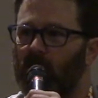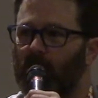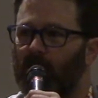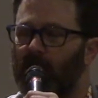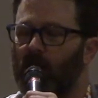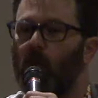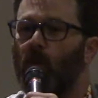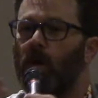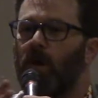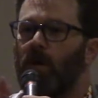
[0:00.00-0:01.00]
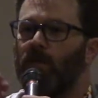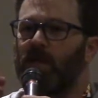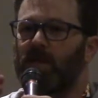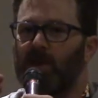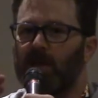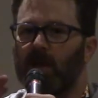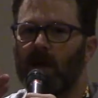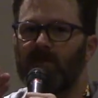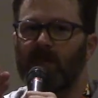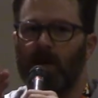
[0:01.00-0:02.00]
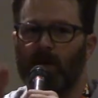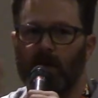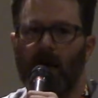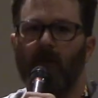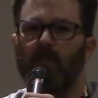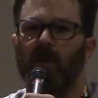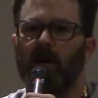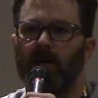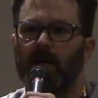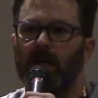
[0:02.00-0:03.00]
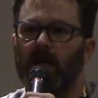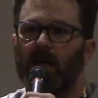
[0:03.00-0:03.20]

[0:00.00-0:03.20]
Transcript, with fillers: And I'm like, oh, they spend a lot of time in the library,